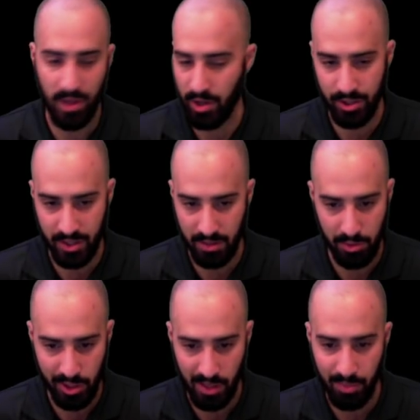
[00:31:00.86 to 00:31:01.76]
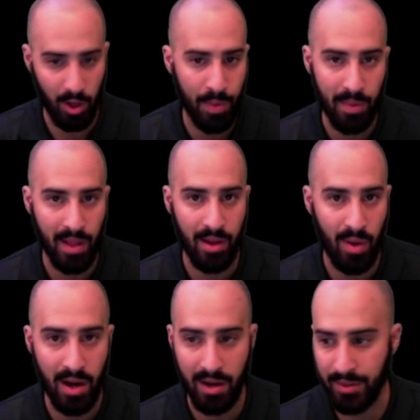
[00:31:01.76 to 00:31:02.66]
You're just gonna blow people out of the
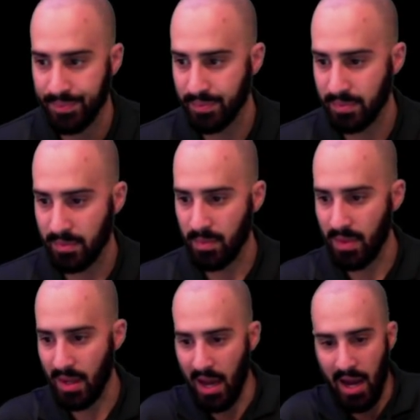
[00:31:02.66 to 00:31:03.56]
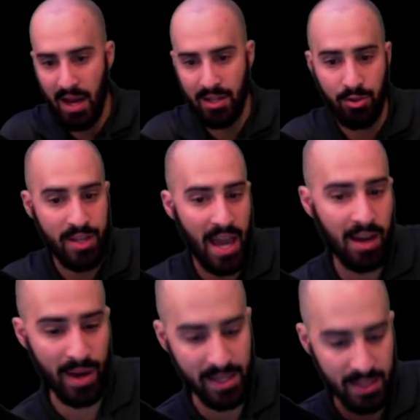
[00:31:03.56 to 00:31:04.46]
water. So
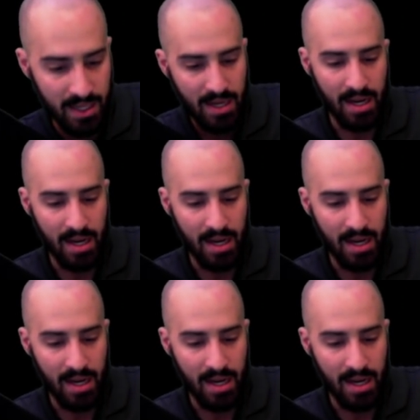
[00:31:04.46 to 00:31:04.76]
takeaways.